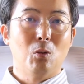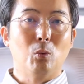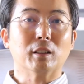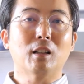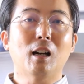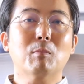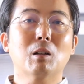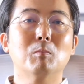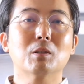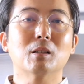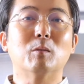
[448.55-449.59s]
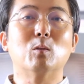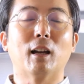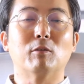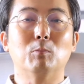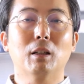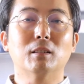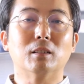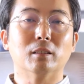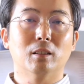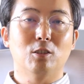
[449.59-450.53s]
When the time comes, if we have to make
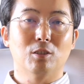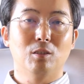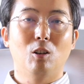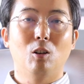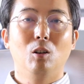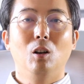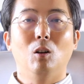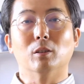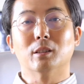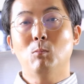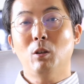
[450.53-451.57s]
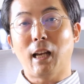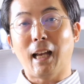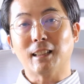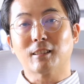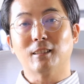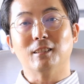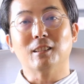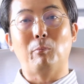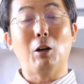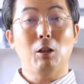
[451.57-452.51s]
a decision, or someone asks
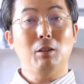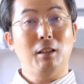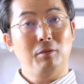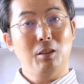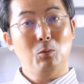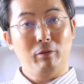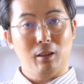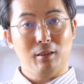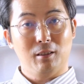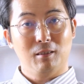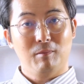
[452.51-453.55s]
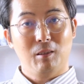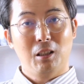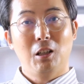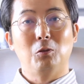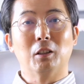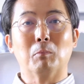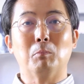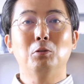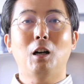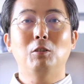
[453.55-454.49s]
us about that thing with us, we
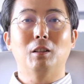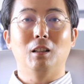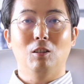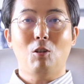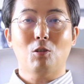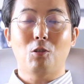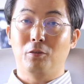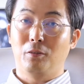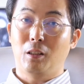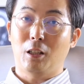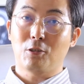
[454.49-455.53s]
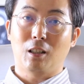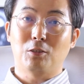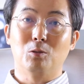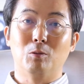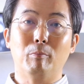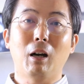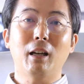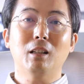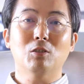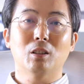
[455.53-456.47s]
can pull out that log or flashcard to
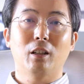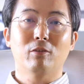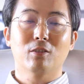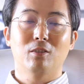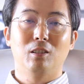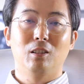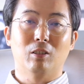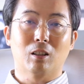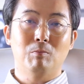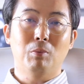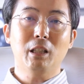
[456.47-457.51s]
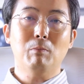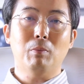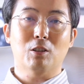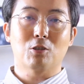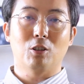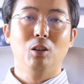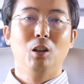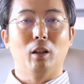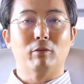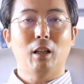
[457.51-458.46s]
remind ourselves of the complete picture
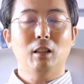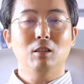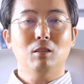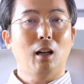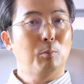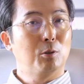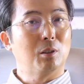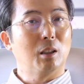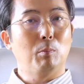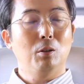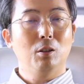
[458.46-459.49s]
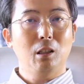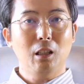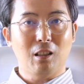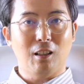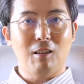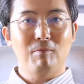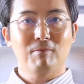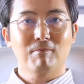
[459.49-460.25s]
we have gathered up to that point in time.